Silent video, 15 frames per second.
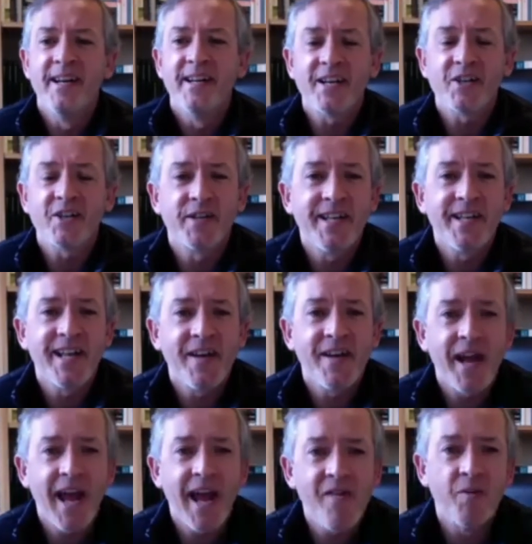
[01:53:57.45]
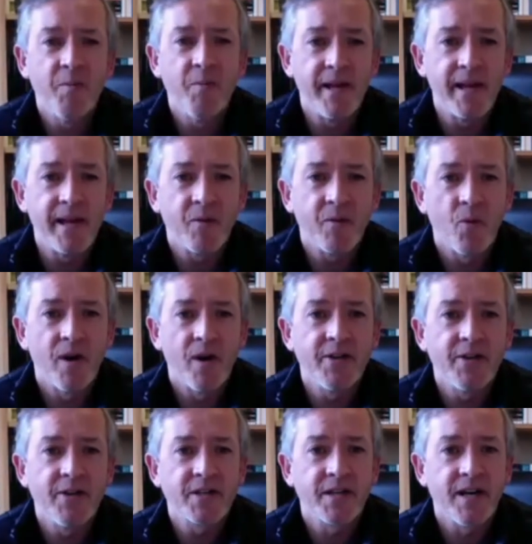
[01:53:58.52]
that should never ever be why
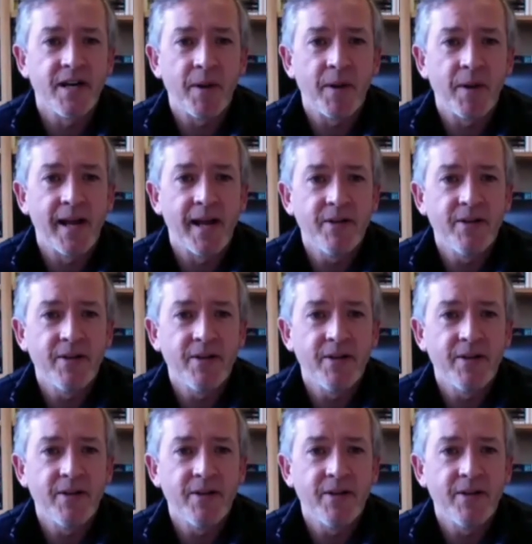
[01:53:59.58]
you start playing